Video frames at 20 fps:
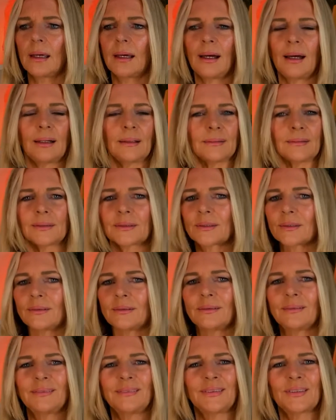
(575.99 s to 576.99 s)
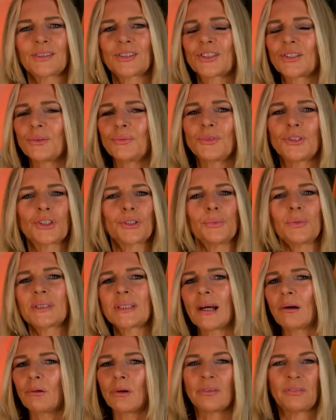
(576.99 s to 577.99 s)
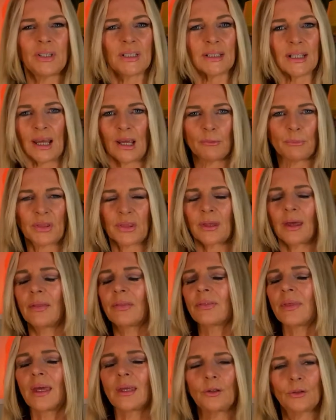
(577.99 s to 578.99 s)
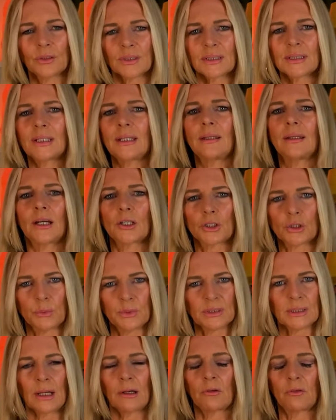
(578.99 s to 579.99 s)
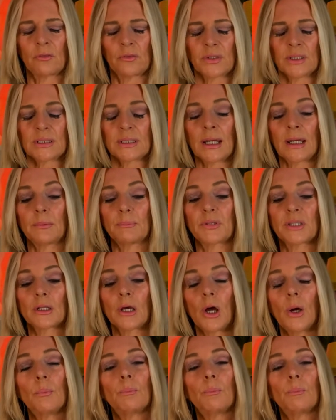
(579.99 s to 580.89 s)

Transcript: And she, she was out of her depth. They could see that she was out of her depth.